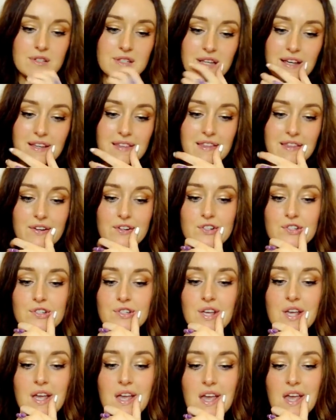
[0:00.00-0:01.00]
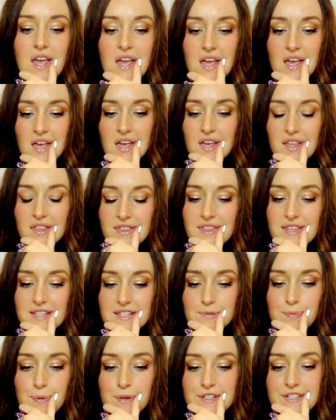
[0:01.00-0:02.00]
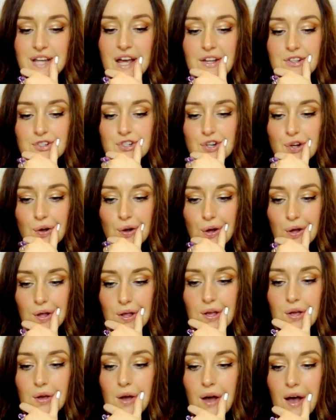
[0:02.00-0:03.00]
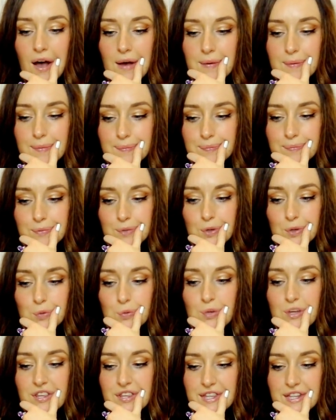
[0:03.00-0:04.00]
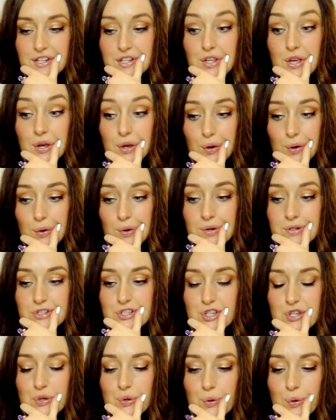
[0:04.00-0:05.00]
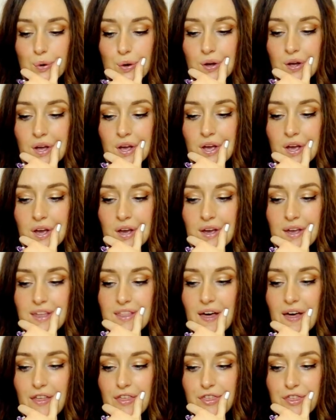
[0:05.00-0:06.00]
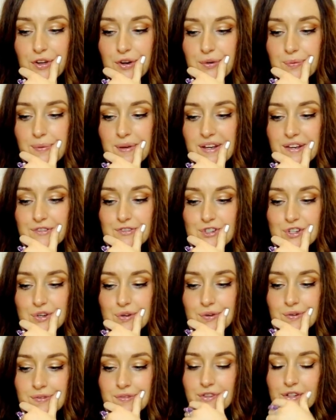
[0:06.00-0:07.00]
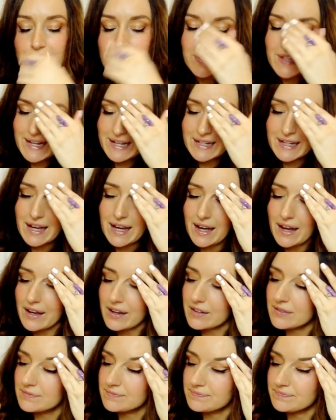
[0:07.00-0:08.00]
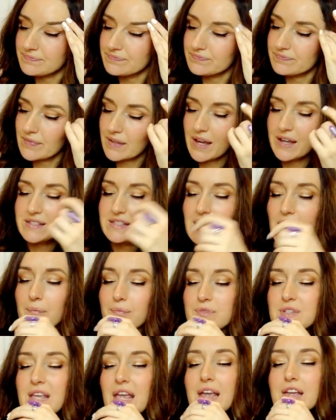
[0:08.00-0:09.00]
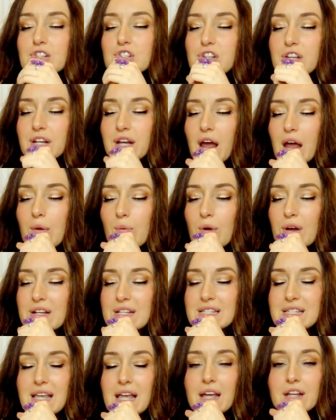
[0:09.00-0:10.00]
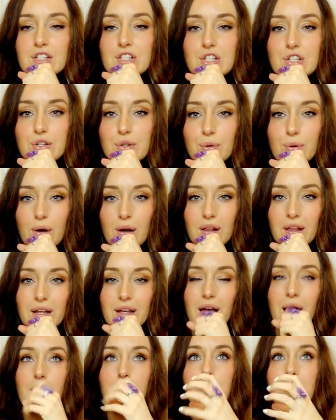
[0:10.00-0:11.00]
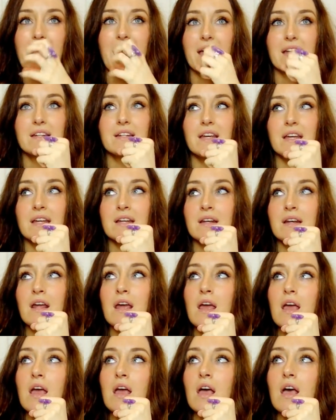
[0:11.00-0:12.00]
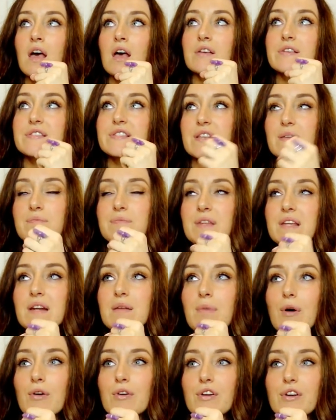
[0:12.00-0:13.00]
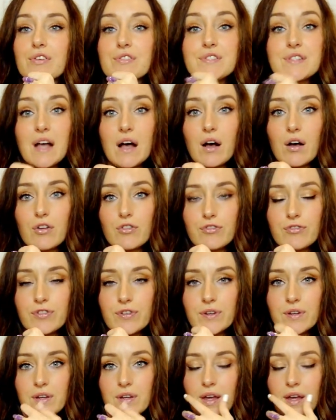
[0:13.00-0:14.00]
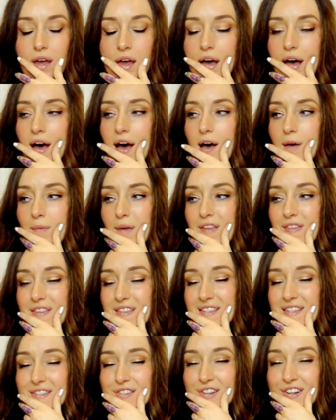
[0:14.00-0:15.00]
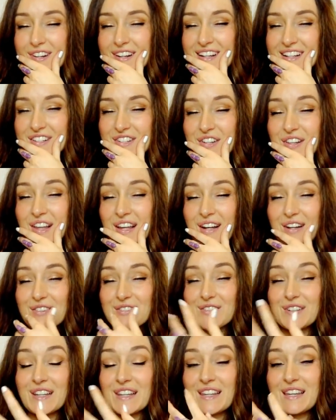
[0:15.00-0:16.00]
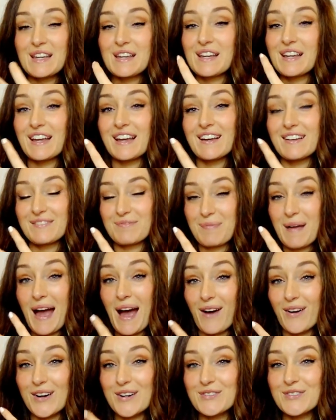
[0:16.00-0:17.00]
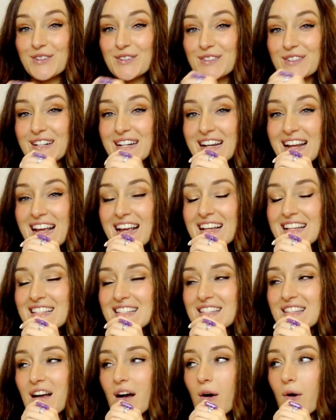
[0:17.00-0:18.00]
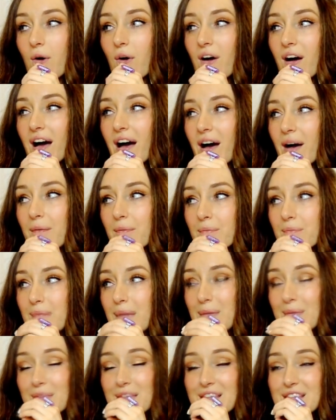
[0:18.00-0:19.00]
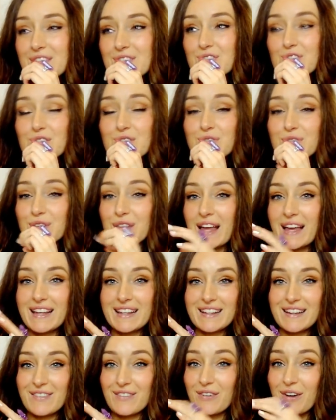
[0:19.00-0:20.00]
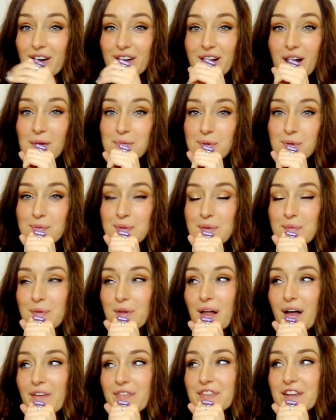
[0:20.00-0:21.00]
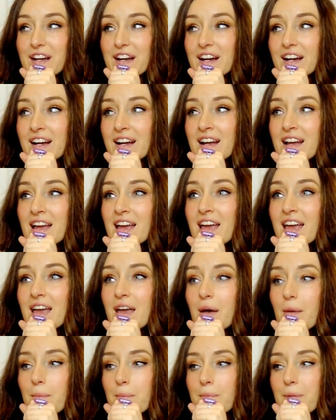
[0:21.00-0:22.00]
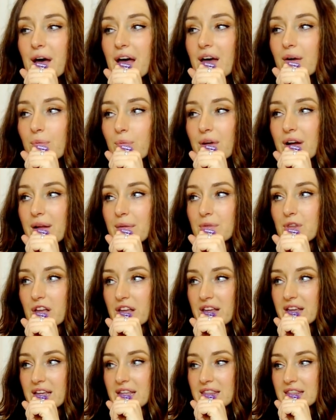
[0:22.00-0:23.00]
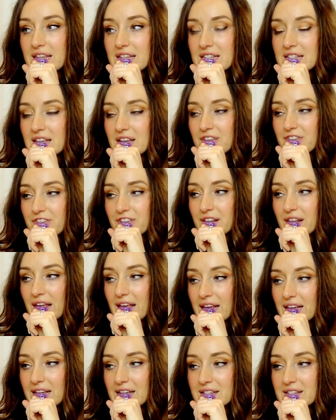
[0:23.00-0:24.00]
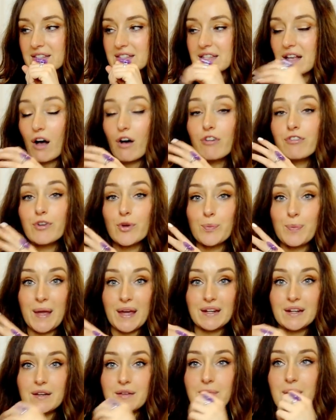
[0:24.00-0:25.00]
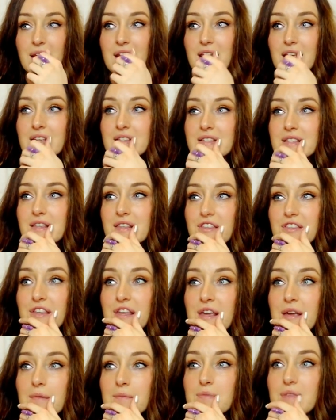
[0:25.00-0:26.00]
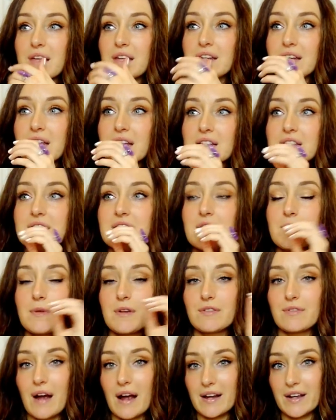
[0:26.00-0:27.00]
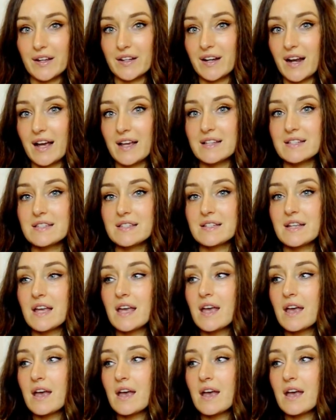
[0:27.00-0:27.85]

like there's this potential within you to, in that third week of June, there's like a temptation, I want to say, to like abandon something about yourself. And this is turning into like a really powerful reading. So maybe this is just for like a couple people out there. But when I'm looking at this, I feel like self-abandonment is a theme that needs to be recognized.